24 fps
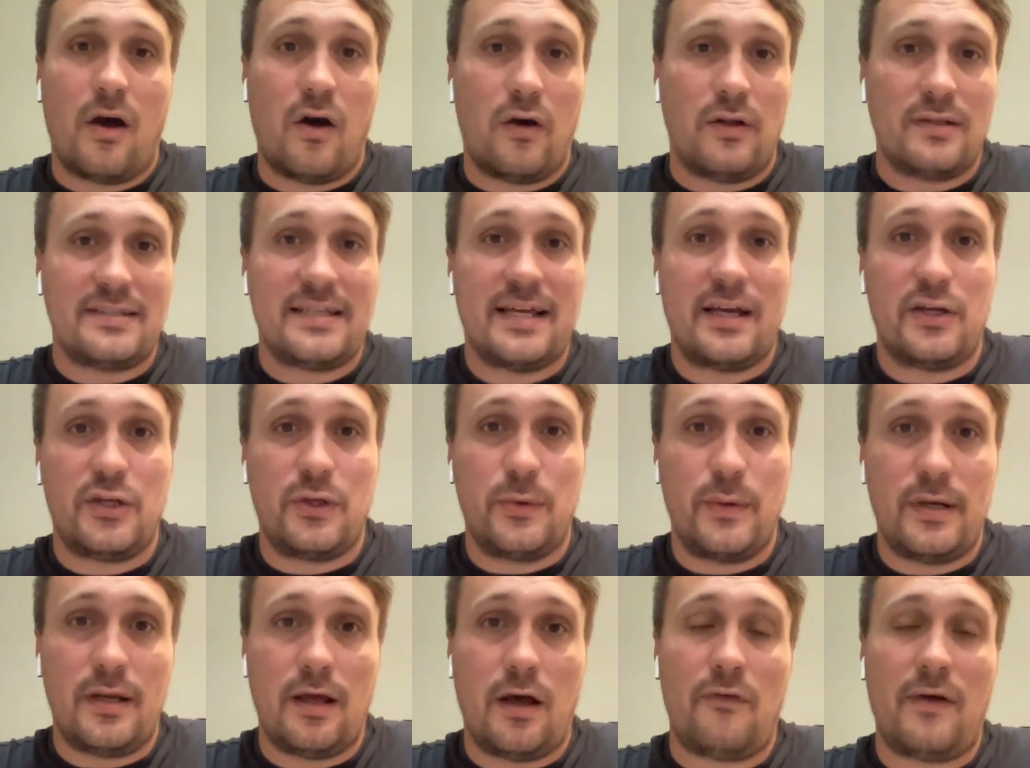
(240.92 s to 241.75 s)
can't tell
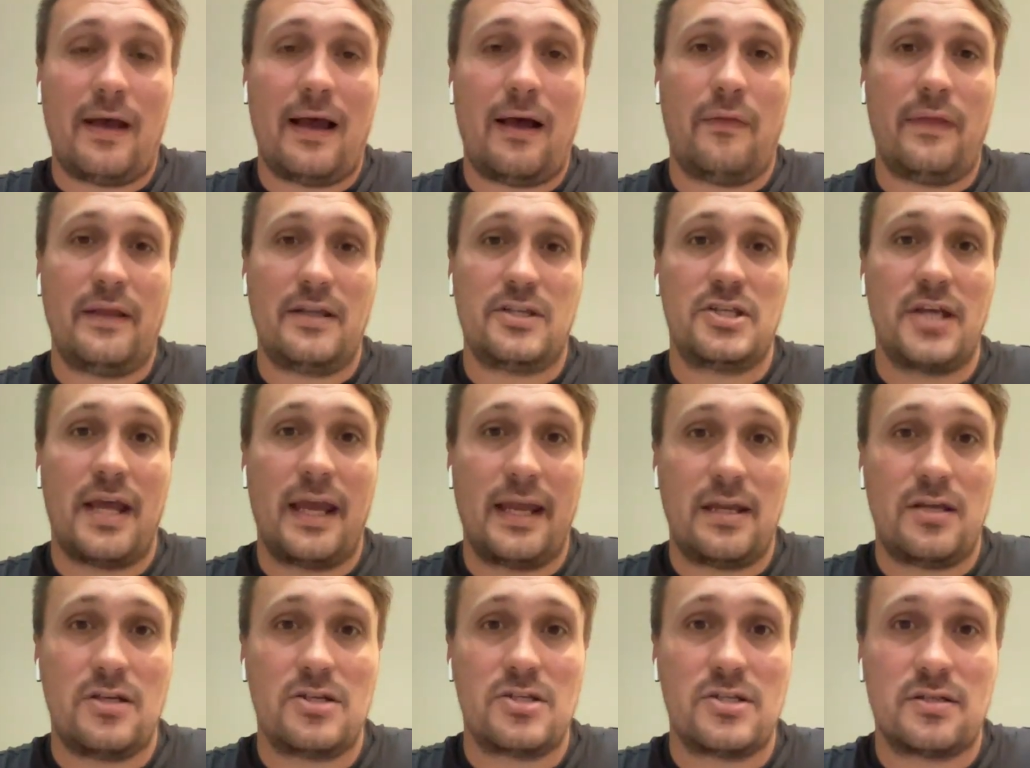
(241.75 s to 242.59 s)
you enough how that
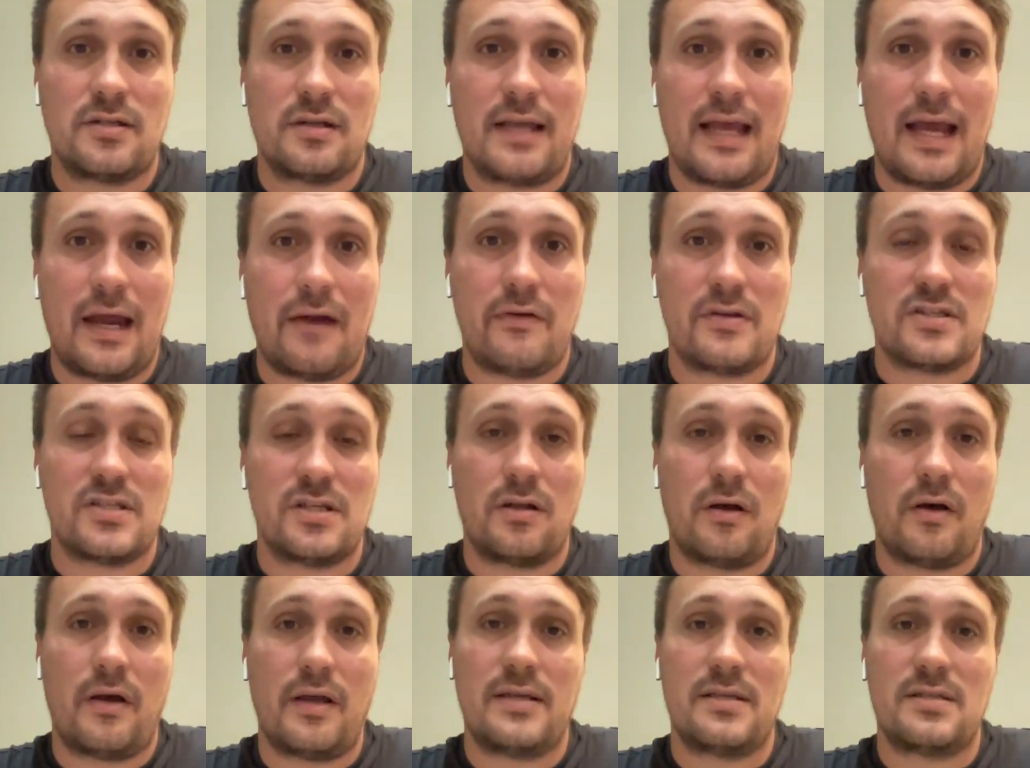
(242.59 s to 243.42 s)
changed
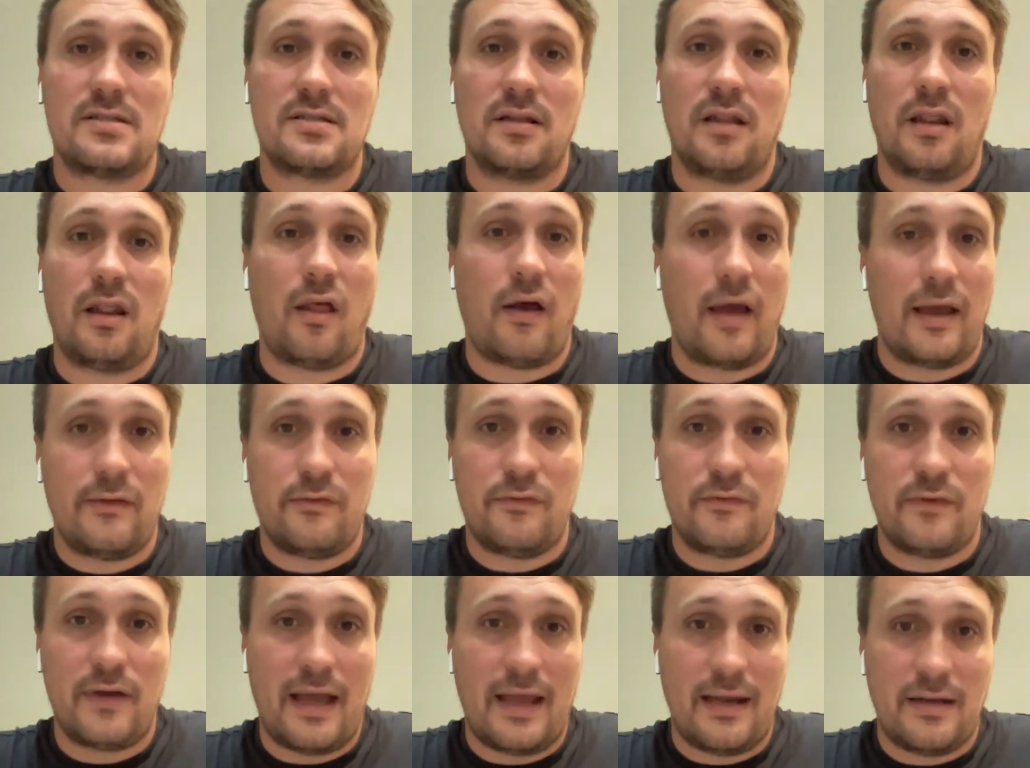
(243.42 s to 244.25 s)
Karis and I's
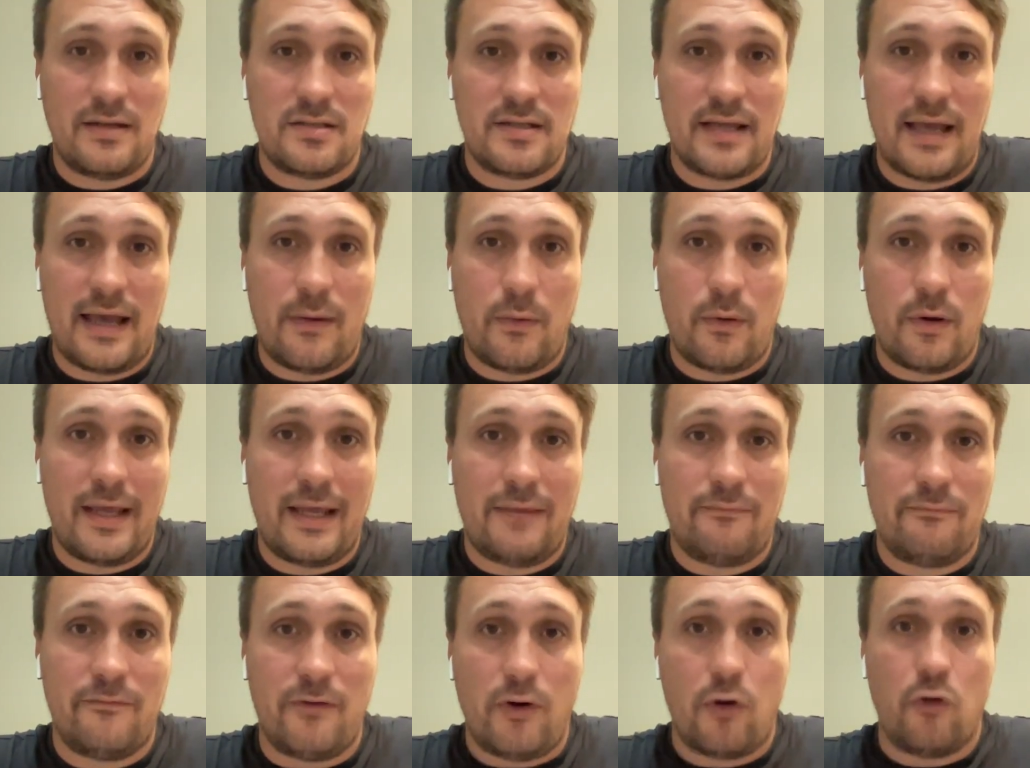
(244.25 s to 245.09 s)
life and our
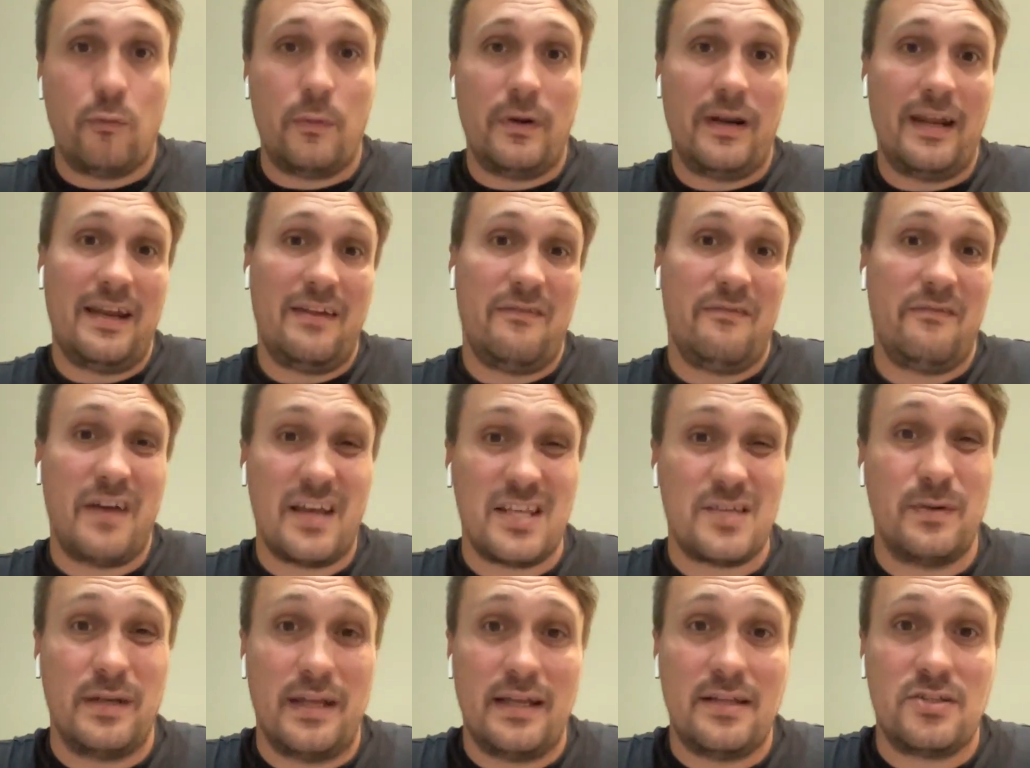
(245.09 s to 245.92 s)
involvement and
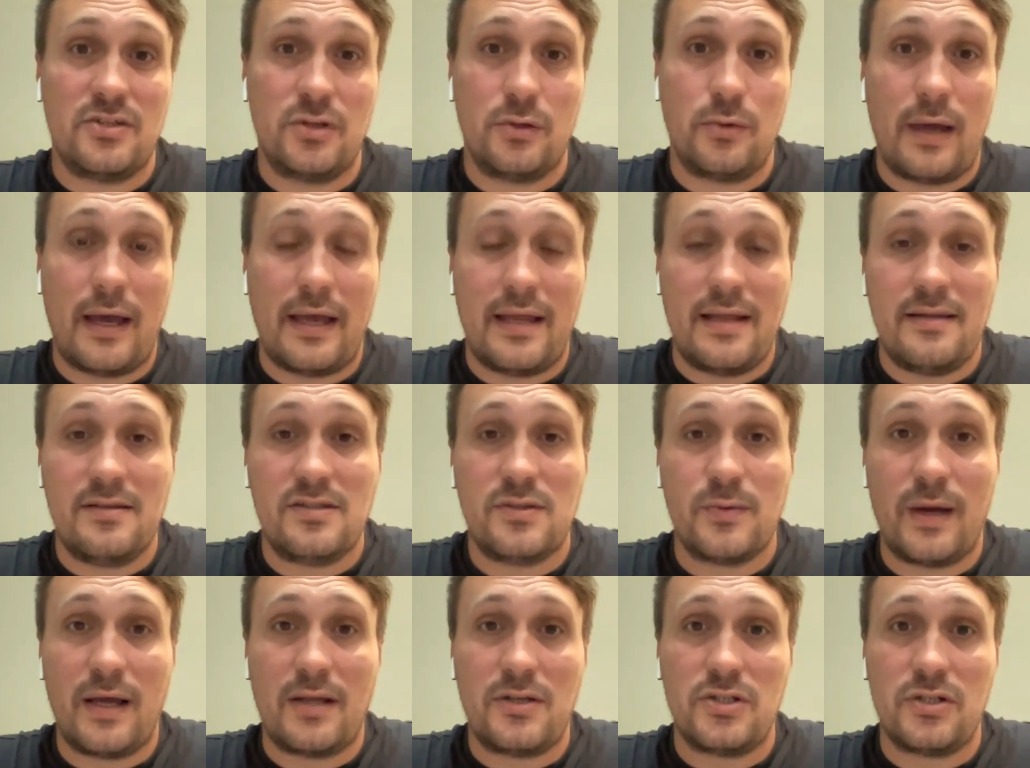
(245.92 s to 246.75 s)
investment
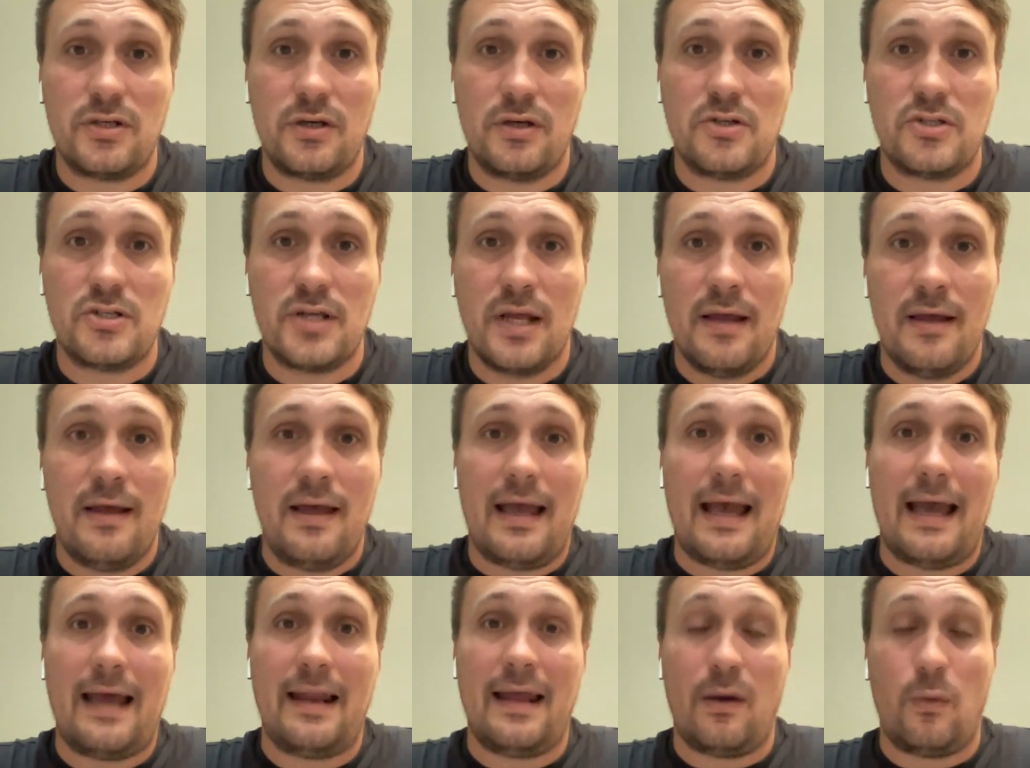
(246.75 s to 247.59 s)
into our church,
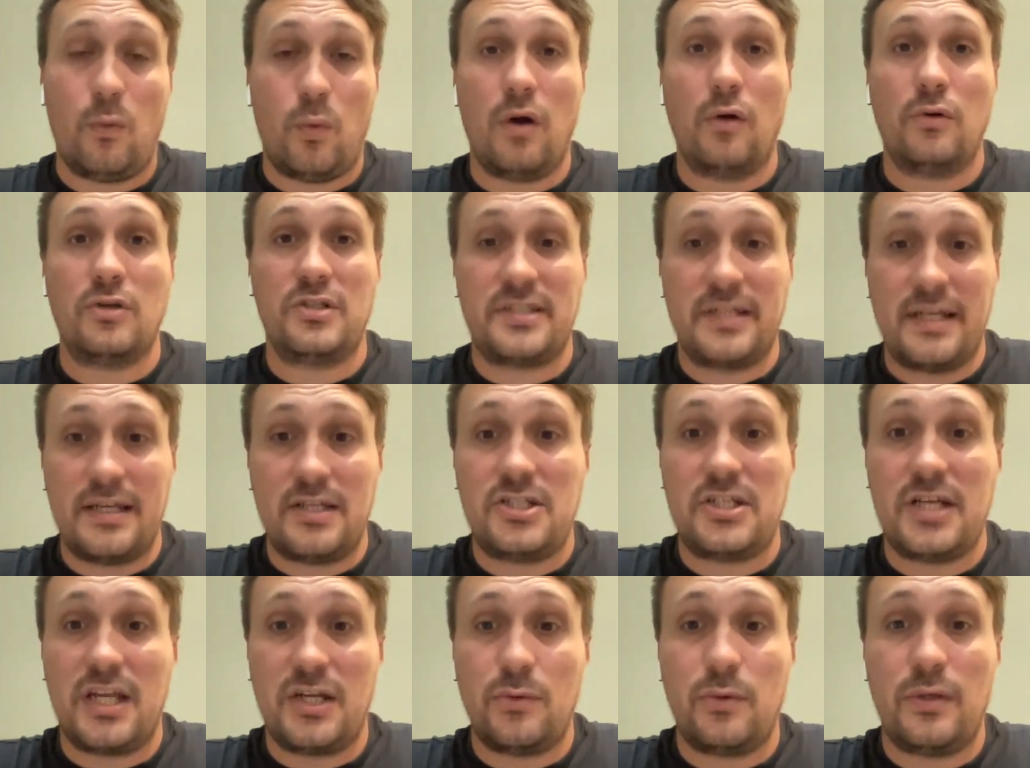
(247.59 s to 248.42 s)
and our world
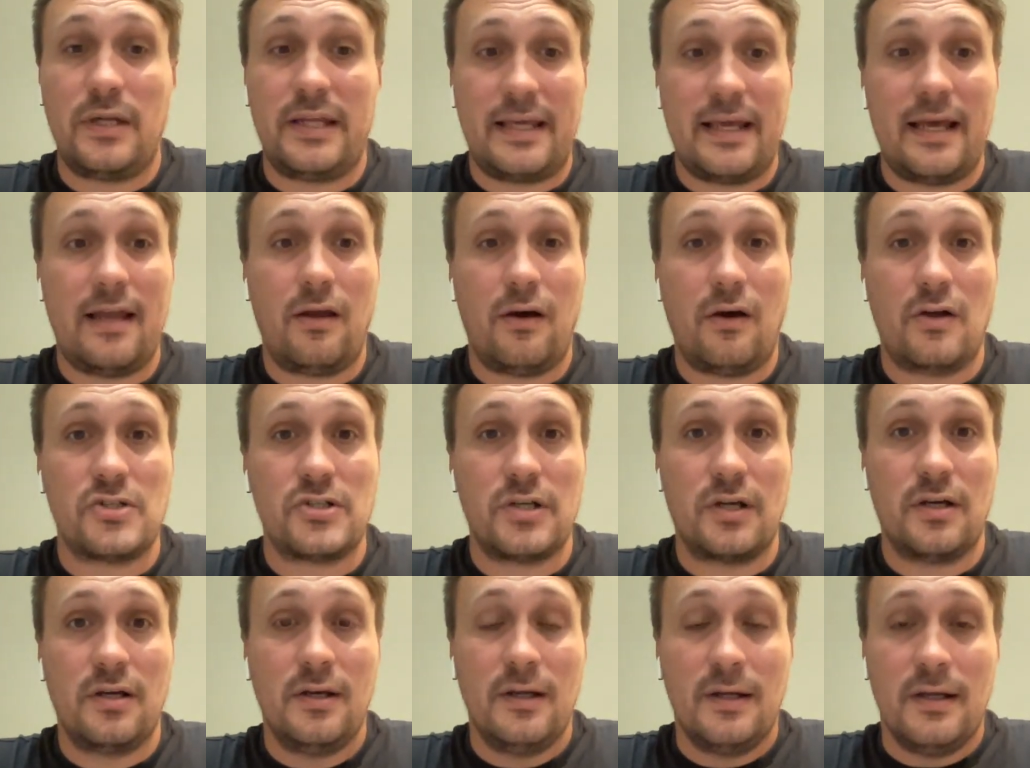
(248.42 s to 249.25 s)
did genuinely get
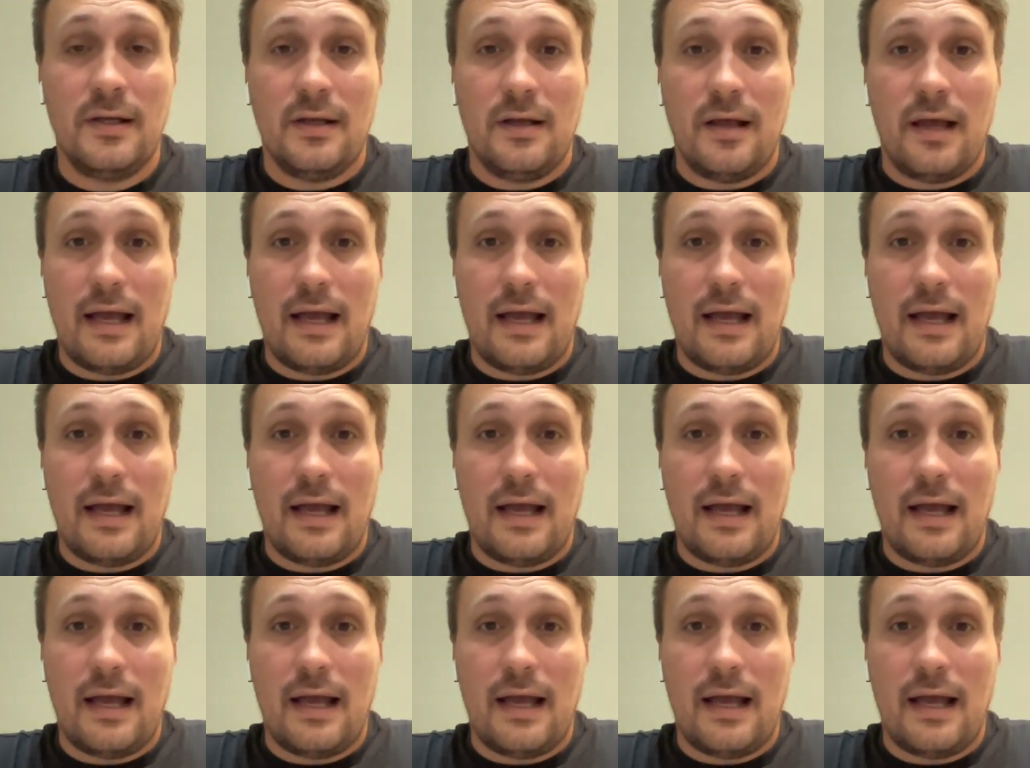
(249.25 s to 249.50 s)
larger